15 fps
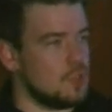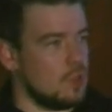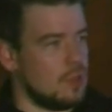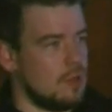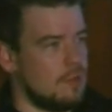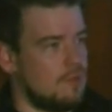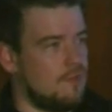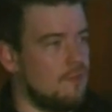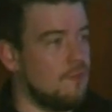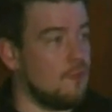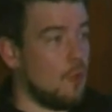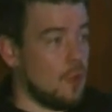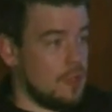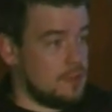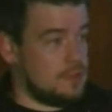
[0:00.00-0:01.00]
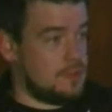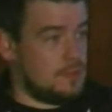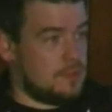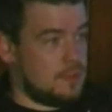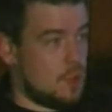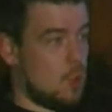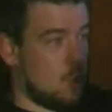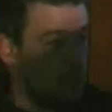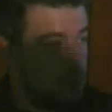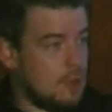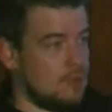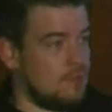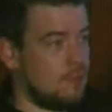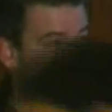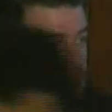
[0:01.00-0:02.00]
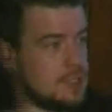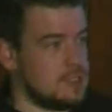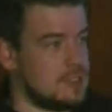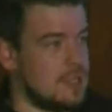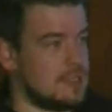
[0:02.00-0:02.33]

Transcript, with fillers: sort of voice, corporate voice,